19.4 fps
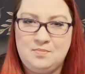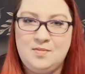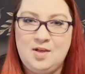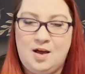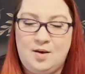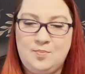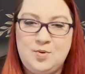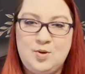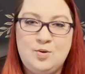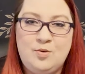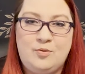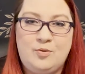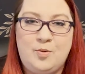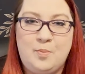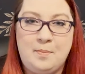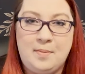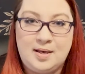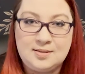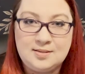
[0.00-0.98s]
a beautiful
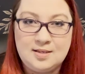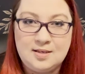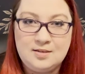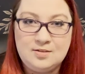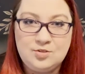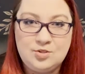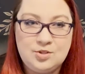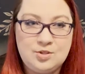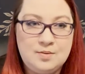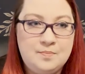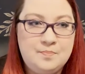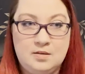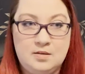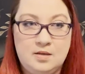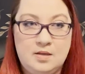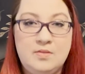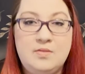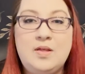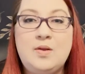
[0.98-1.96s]
message.
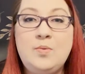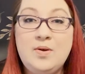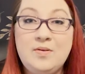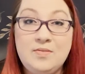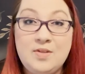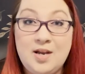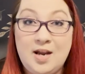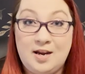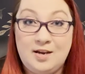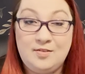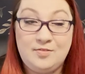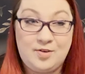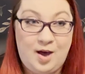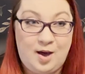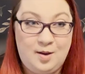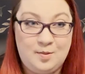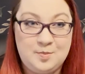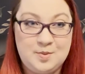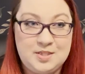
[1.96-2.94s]
Then we have the Nine of
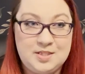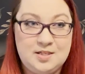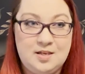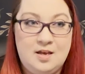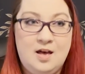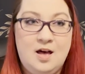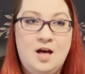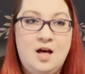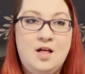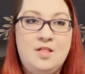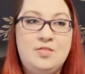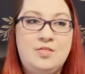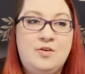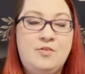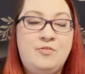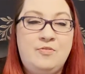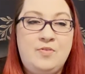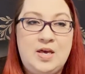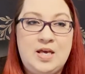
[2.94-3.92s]
Cups. The
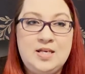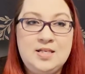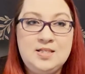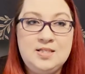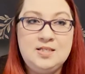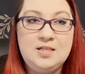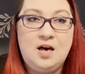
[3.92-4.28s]
face